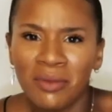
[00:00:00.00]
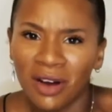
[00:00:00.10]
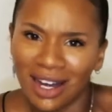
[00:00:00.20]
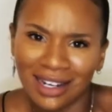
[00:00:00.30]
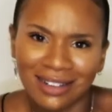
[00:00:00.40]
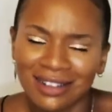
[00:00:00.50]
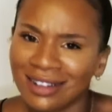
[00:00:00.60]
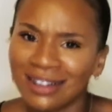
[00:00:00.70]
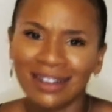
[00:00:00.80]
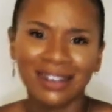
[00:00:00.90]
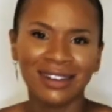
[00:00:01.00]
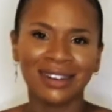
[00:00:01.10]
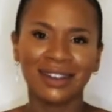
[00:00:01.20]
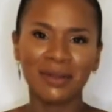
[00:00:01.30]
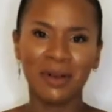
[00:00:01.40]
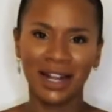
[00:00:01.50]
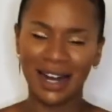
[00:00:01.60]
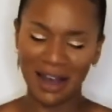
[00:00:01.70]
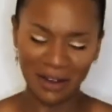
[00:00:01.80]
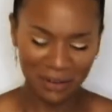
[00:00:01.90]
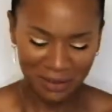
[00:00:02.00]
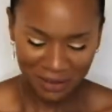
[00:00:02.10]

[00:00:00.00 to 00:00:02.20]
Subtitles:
on. Come on now.